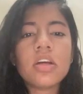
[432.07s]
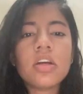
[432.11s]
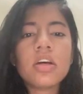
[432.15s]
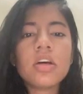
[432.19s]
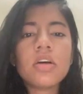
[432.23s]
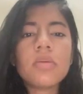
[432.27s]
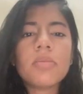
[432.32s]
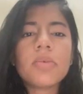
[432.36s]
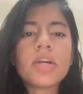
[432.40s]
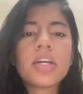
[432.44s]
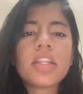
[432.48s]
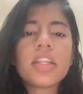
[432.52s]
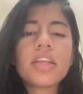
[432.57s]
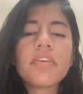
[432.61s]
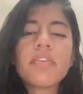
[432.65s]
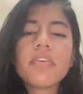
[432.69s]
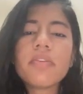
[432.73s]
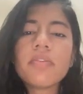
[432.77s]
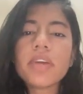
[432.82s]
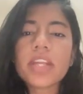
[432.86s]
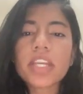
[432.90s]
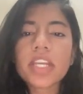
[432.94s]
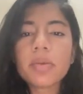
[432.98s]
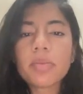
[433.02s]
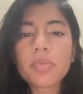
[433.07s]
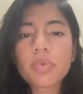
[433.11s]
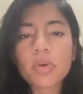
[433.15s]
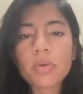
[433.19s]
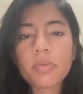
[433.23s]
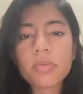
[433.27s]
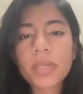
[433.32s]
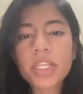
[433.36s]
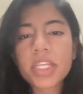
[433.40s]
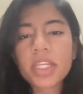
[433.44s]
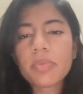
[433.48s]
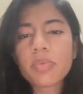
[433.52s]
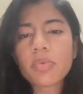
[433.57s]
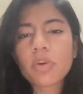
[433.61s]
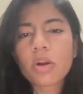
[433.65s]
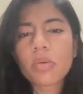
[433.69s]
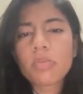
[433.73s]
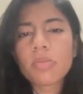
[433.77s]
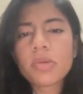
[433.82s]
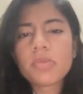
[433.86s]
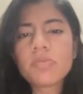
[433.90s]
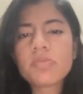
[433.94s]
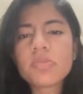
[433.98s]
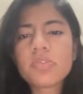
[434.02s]
but there were many
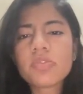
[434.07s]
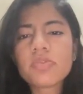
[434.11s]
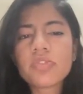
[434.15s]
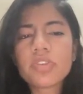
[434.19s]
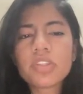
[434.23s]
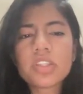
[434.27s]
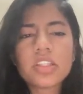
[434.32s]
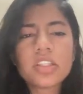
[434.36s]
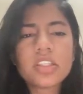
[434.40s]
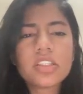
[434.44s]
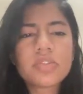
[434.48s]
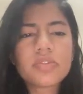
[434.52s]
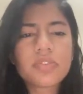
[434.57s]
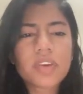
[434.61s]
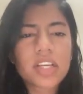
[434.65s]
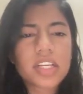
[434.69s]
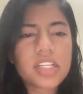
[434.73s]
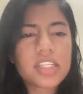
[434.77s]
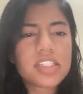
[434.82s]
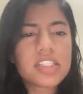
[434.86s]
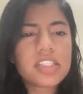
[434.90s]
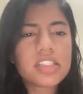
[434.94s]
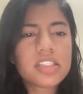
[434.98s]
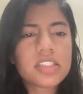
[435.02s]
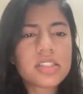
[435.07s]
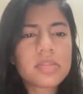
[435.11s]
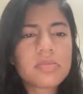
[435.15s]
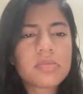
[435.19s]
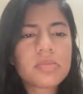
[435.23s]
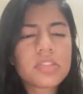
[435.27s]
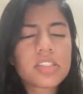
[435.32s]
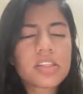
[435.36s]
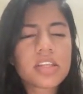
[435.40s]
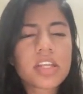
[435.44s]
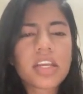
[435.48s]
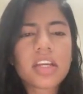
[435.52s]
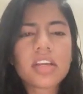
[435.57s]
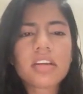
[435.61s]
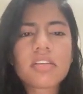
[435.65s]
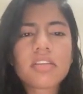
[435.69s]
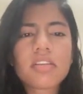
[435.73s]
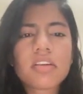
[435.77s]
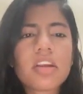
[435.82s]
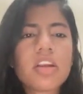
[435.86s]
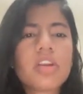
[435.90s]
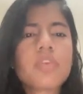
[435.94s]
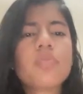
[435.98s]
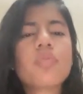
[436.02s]
problems with this file systems. Like
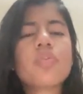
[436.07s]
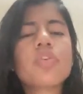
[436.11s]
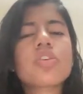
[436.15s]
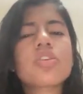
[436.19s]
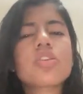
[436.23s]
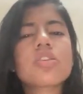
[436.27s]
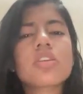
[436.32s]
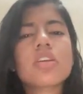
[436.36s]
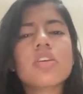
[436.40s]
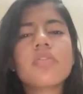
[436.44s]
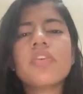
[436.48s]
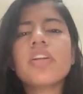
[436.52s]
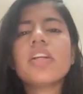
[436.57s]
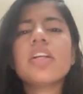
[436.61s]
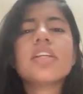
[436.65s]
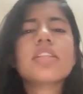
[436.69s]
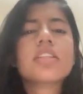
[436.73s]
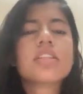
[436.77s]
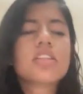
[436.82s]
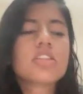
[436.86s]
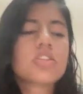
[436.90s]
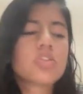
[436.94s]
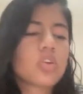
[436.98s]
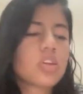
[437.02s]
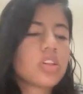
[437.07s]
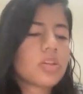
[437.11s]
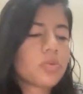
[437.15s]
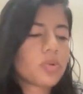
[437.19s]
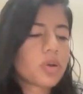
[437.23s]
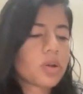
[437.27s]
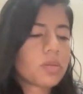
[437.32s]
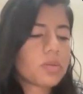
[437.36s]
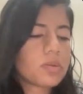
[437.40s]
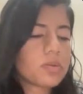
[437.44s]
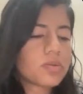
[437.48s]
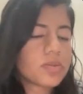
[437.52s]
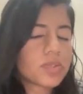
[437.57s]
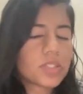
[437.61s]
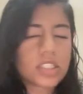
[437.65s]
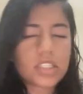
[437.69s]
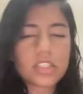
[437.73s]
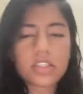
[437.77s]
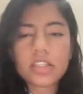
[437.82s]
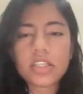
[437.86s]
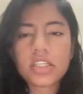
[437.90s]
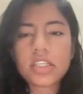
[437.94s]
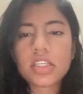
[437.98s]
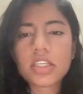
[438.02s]
it was, we'll discuss all the problems
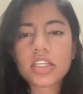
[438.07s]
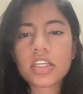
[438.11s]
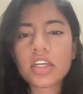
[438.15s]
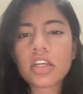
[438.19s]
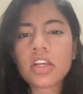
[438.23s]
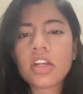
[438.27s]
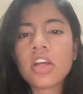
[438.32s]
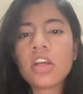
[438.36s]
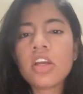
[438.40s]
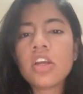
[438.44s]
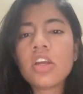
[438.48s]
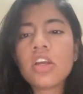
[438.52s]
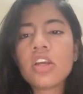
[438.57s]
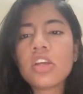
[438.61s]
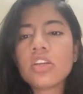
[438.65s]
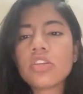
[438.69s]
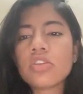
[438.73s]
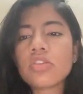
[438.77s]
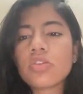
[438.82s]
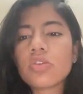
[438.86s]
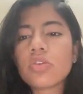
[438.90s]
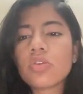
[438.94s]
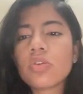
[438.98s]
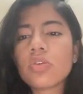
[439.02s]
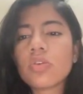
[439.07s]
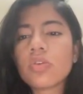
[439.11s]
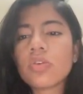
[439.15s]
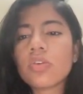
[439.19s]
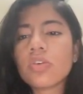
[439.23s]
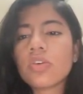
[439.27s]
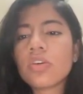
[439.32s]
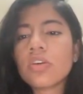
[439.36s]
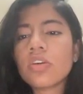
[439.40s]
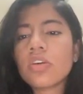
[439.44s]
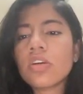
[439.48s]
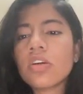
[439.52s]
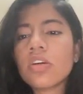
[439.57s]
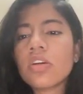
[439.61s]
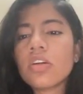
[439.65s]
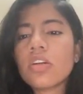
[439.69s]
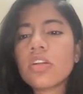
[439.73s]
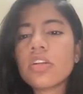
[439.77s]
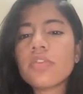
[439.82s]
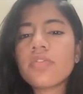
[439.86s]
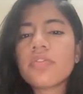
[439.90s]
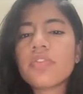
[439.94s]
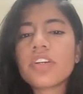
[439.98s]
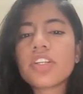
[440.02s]
in detail. So
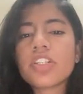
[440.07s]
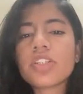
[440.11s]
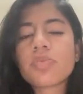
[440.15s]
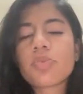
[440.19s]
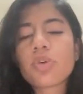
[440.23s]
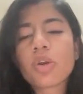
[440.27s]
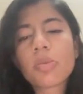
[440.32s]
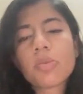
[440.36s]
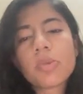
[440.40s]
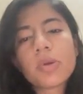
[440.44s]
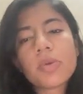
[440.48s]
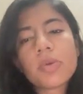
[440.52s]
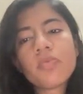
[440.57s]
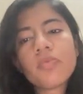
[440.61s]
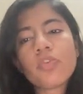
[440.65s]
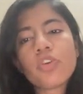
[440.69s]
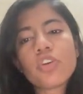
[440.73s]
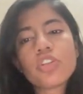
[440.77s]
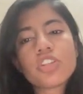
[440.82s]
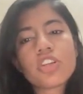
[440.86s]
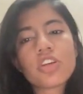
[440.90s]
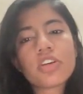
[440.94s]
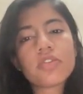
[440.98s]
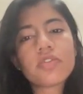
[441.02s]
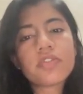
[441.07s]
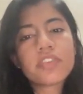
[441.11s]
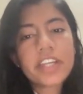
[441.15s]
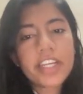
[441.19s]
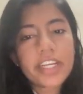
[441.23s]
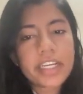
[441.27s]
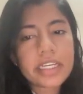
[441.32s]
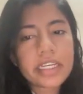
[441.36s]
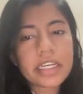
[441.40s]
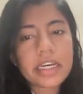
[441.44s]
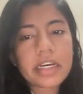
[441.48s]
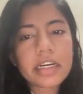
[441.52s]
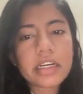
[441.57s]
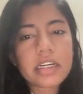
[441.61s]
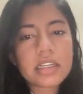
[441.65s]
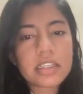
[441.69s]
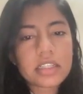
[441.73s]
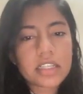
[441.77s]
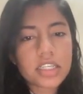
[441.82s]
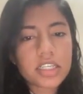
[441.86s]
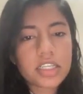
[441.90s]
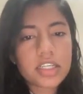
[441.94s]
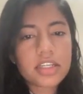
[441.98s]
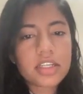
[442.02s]
the first problem was of data
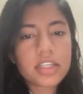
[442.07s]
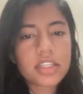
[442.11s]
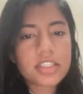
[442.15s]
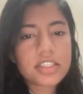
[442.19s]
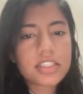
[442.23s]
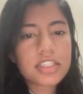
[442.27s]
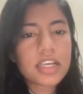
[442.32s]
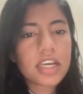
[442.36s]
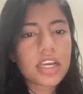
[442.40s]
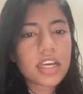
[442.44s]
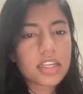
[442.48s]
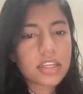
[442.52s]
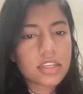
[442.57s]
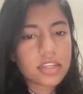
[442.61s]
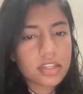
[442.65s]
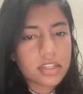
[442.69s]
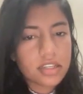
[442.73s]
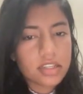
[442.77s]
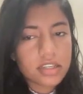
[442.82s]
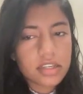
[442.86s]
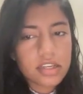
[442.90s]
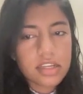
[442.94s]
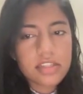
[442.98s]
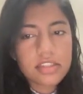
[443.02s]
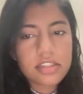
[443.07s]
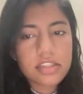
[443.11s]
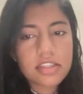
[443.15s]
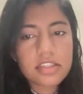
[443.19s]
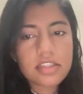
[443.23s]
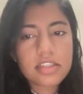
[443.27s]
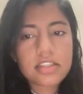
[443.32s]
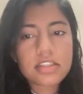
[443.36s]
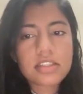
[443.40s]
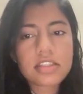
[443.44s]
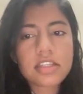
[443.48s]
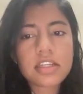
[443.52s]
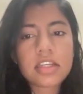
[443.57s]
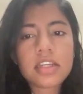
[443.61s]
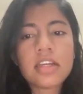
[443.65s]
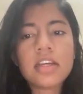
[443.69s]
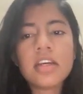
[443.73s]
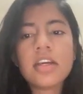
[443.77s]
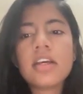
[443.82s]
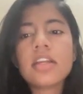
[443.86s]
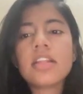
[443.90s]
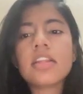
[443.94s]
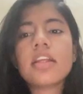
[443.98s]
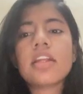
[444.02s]
redundancy and inconsistency.
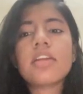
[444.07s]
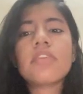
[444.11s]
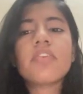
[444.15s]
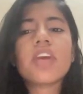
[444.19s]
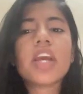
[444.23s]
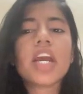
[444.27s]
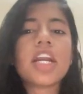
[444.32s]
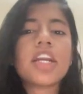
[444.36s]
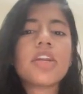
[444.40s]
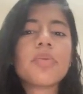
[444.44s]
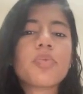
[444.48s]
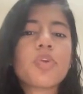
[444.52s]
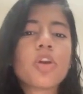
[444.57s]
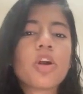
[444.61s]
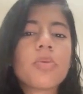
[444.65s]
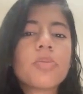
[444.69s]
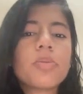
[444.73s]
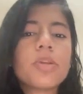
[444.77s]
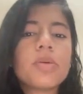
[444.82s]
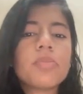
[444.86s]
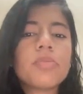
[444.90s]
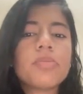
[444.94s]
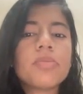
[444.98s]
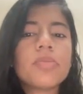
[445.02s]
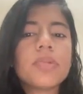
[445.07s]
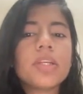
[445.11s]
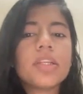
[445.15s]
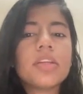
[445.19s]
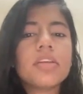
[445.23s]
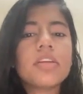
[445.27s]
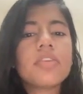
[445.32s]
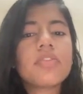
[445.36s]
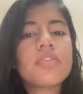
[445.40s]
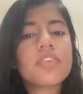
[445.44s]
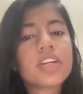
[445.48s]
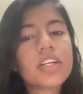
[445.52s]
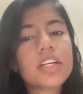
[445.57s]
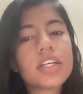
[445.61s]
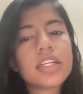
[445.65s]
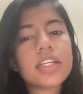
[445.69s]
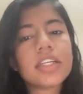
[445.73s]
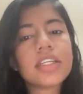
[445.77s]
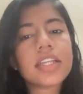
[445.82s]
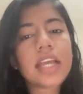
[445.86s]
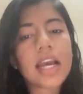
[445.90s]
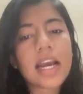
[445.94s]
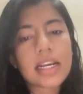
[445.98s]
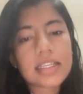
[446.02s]
Then we had a problem in
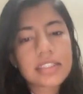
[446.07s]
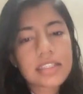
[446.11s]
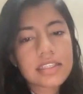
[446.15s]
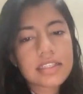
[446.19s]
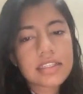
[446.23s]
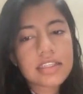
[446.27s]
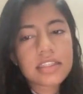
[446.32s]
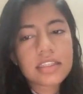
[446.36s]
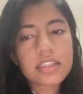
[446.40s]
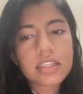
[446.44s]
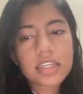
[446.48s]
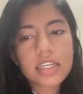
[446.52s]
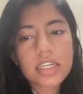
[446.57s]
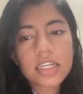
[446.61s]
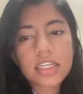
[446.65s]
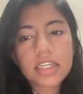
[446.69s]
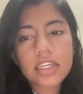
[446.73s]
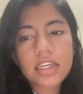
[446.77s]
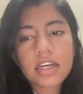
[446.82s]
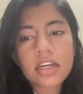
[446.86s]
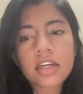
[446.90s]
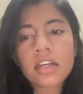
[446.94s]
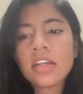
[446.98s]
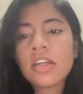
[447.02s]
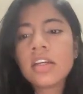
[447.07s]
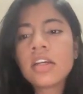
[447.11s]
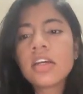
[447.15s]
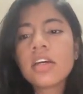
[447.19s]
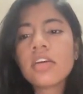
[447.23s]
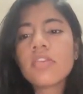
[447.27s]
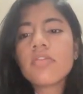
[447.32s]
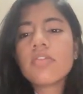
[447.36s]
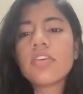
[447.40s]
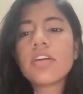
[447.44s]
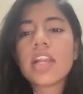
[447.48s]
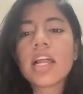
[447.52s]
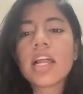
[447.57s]
difficulty in accessing the data. We